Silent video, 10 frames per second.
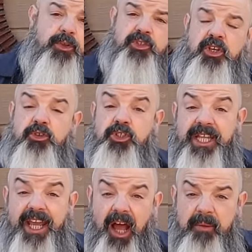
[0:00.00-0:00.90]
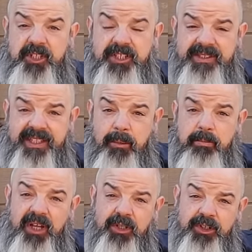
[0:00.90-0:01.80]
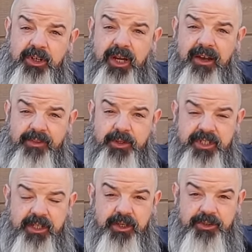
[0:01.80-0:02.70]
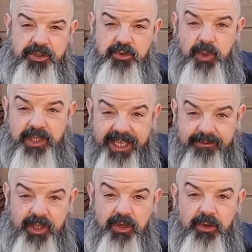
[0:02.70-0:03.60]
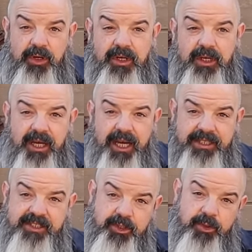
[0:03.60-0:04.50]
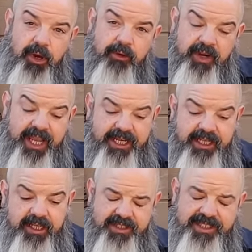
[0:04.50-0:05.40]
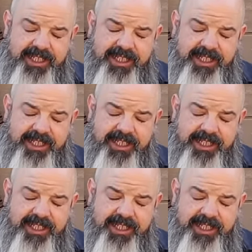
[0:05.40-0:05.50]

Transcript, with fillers: Those are usually options that the builder of those enclosures will give you uh, to do an overhead. This is